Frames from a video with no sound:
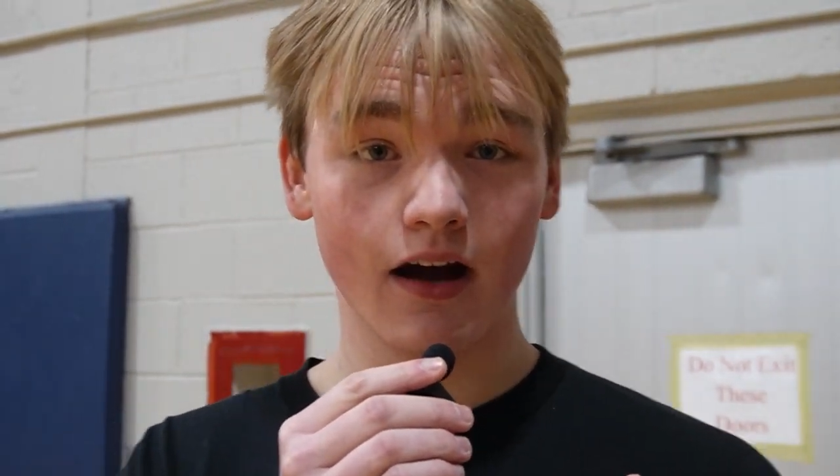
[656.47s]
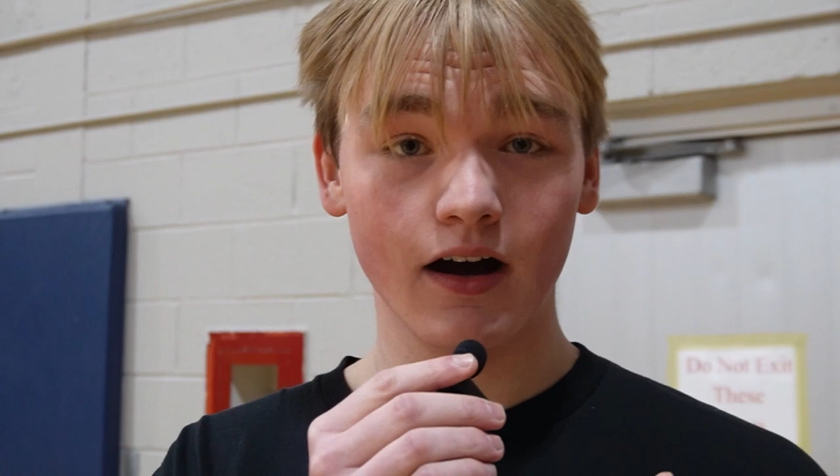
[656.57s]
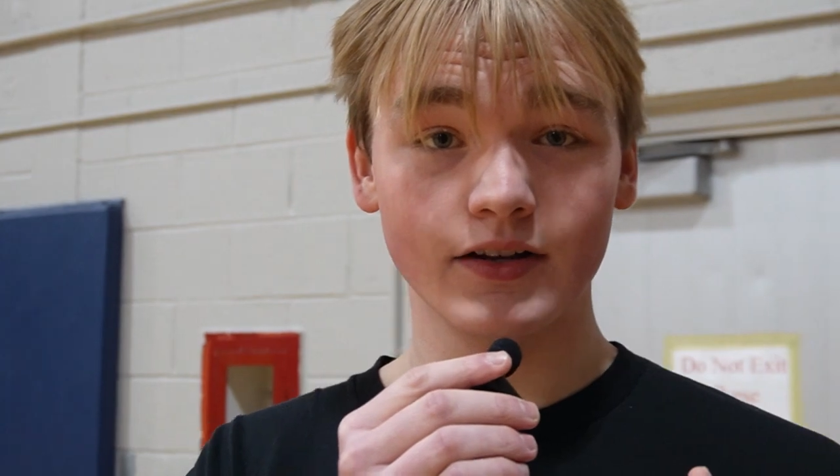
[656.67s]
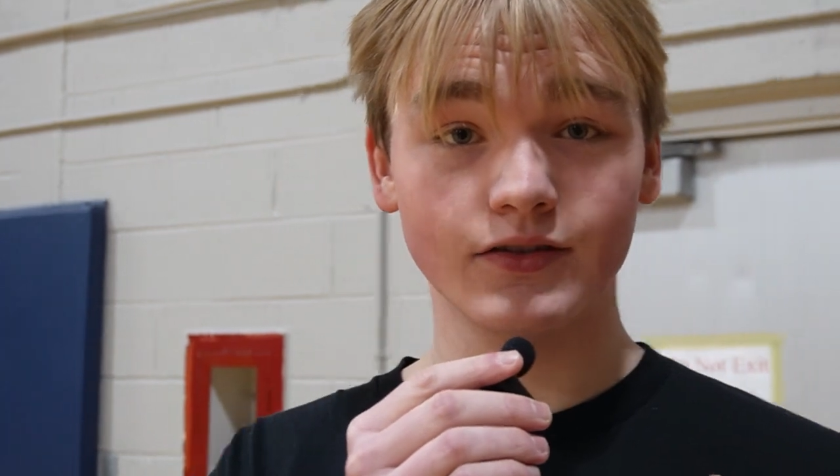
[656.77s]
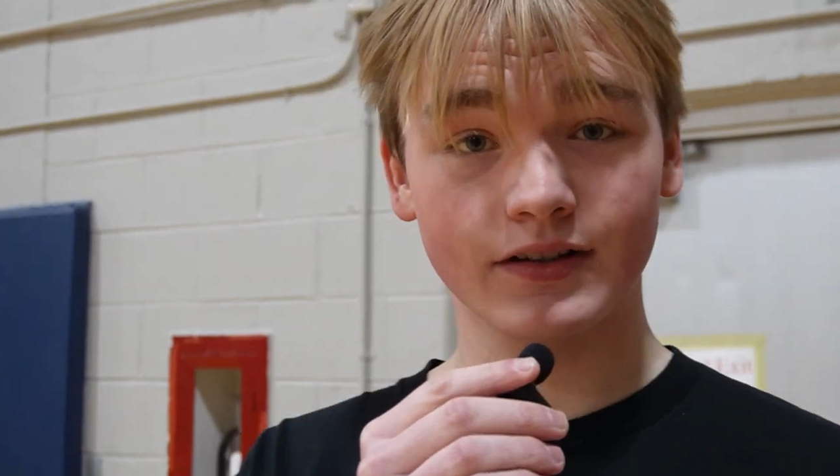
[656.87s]

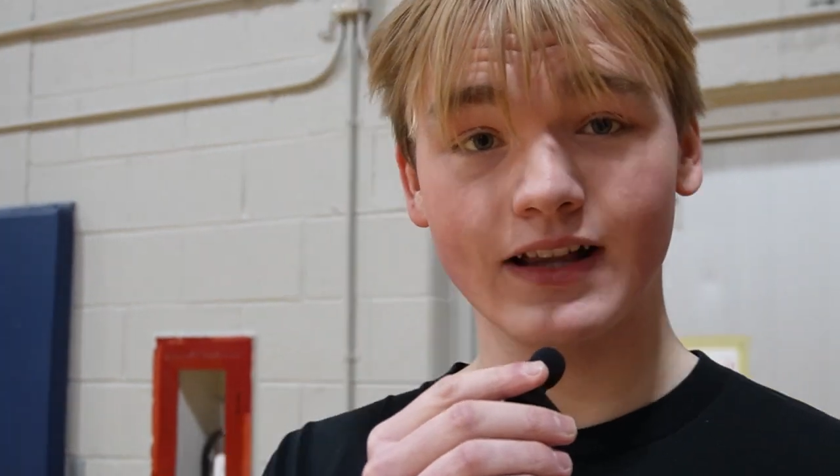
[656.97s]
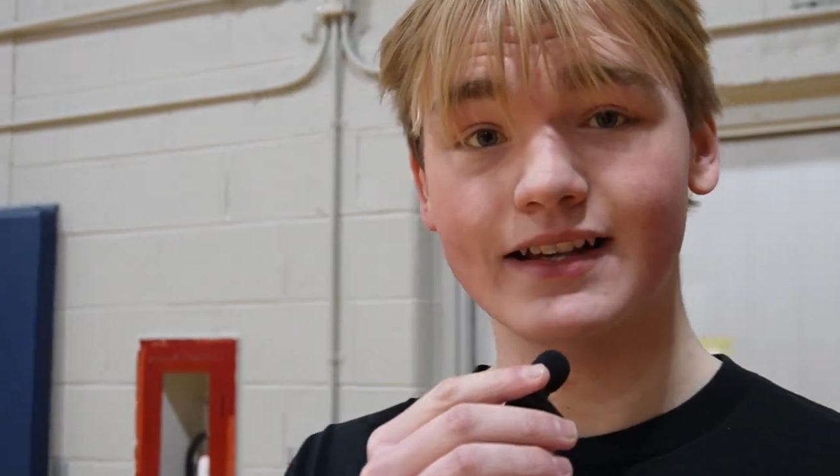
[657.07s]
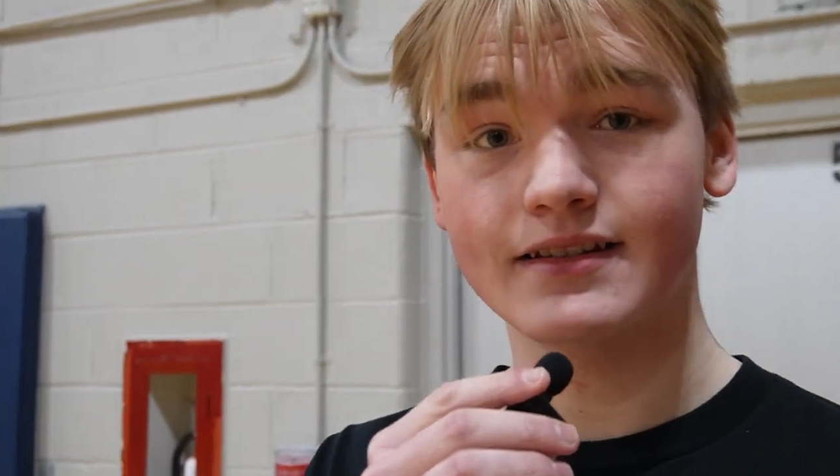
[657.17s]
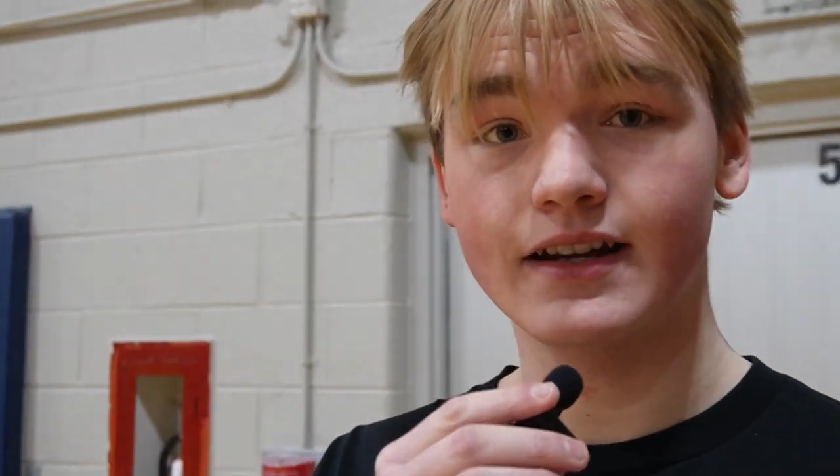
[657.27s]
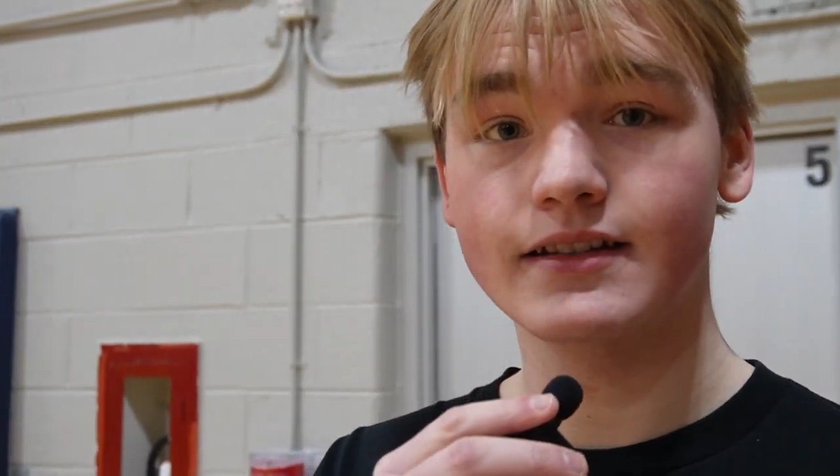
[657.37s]
uh, during
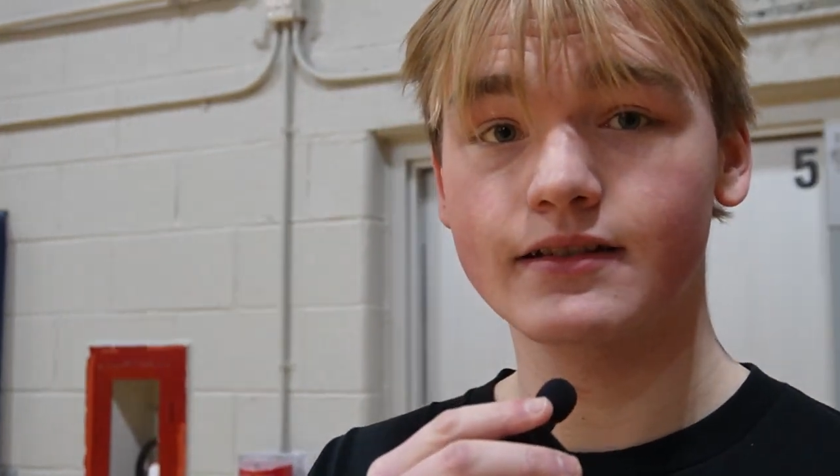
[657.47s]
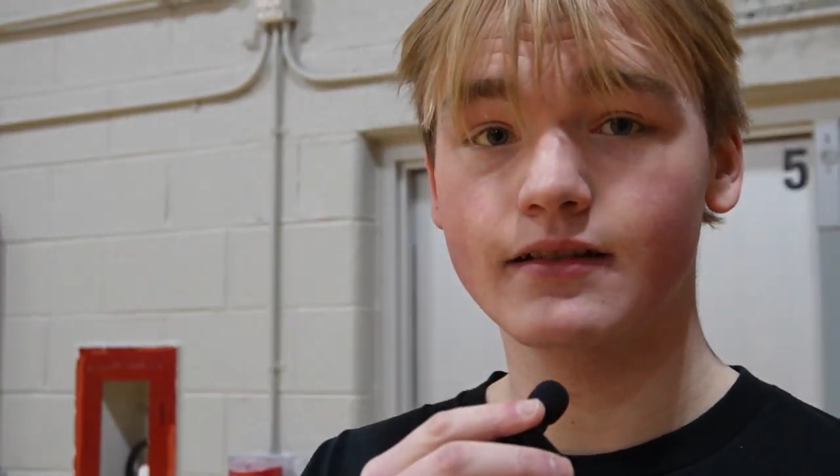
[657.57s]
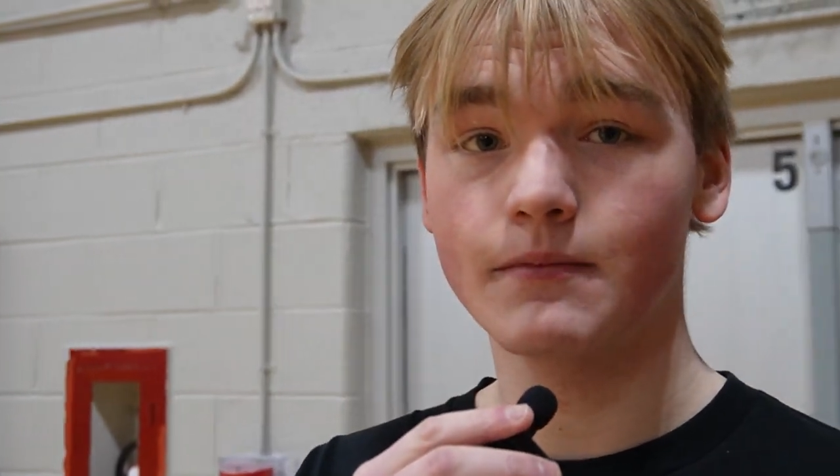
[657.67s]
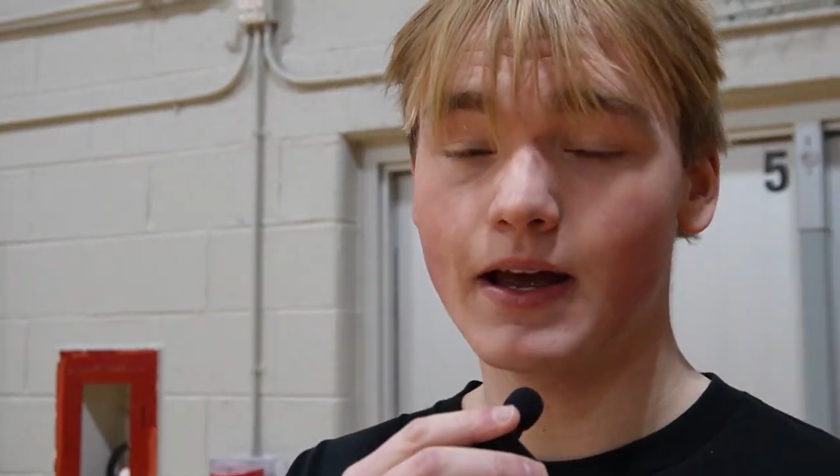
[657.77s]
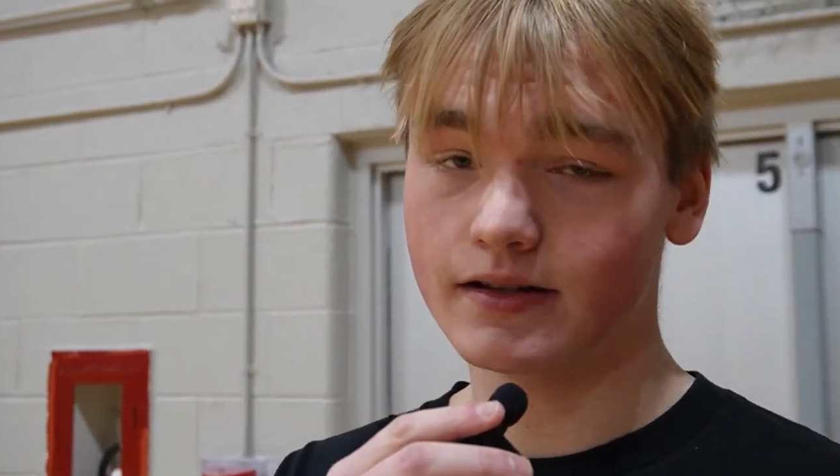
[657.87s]
last night's
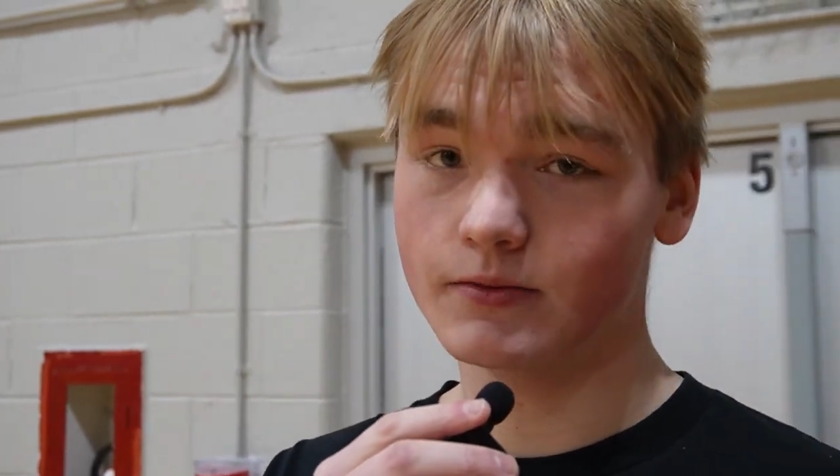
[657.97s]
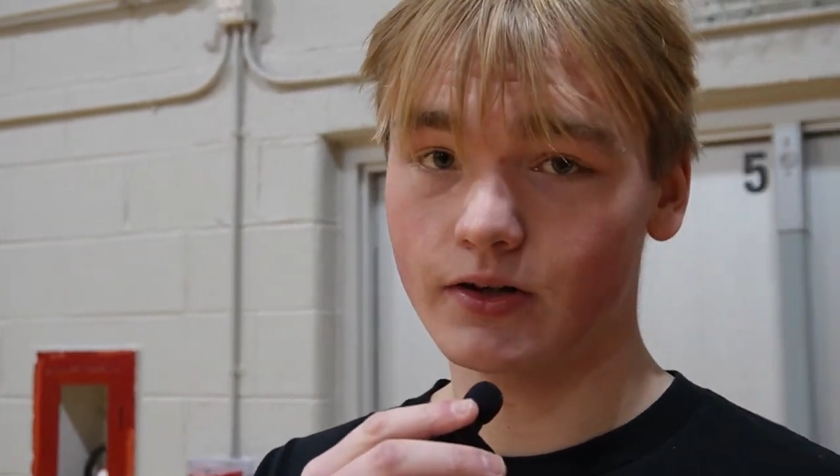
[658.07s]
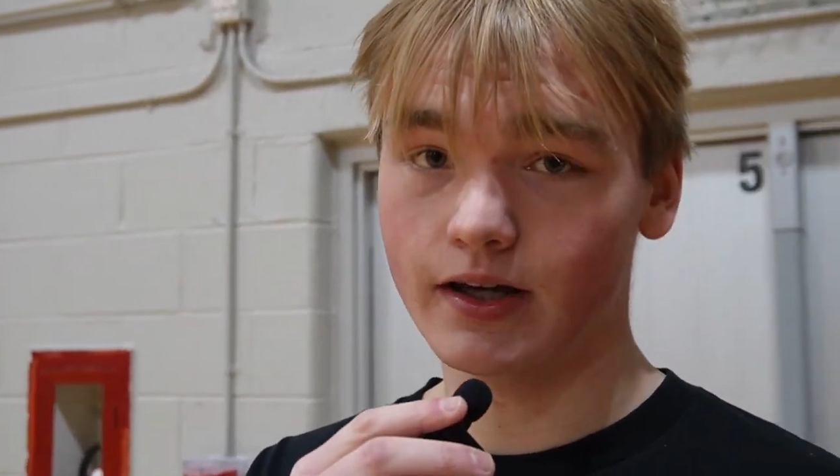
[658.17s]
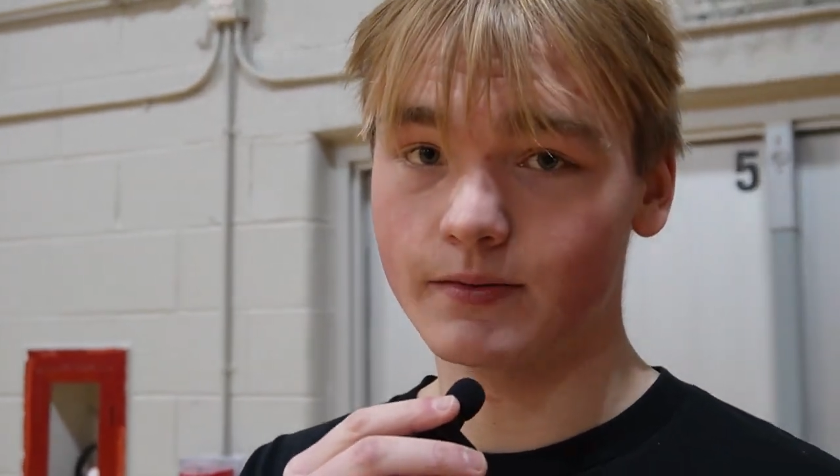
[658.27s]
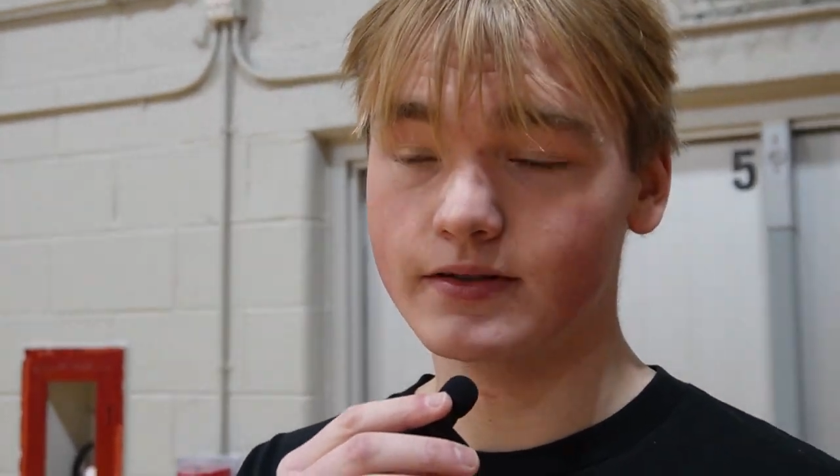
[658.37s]

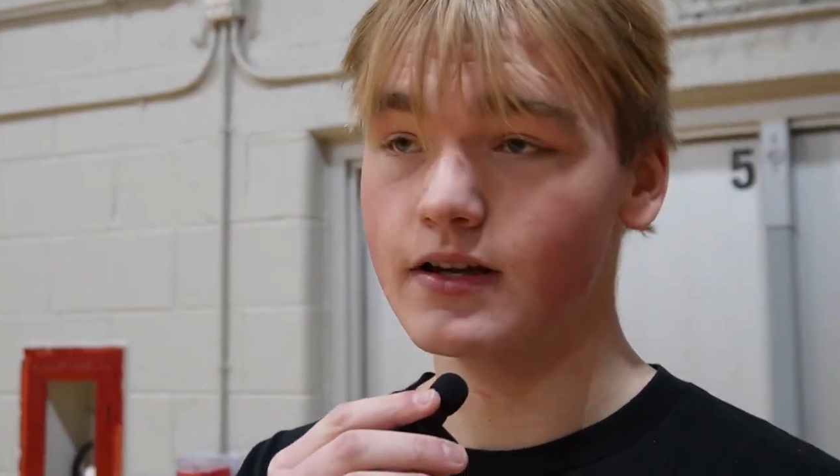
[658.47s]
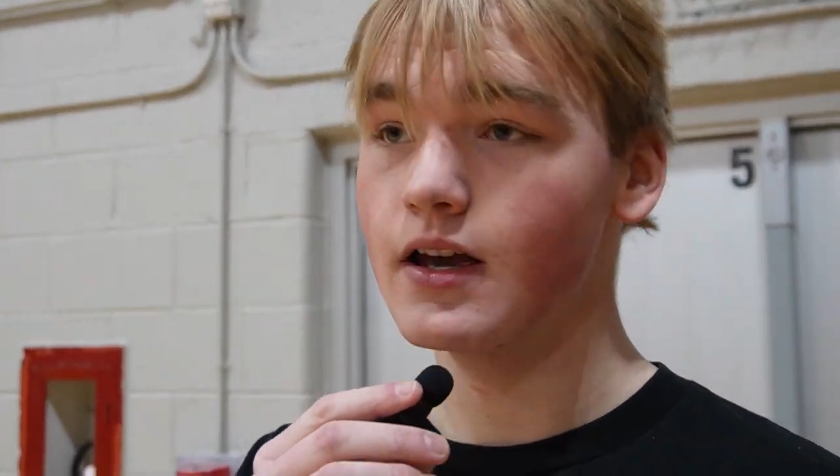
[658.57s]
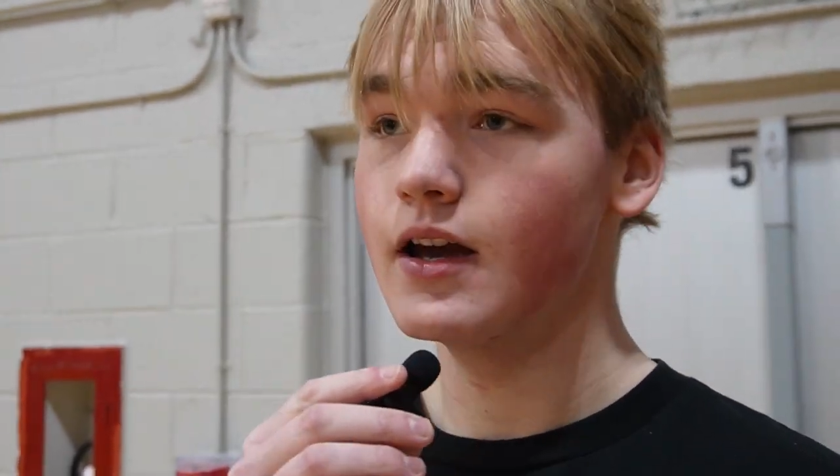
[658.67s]
basketball games.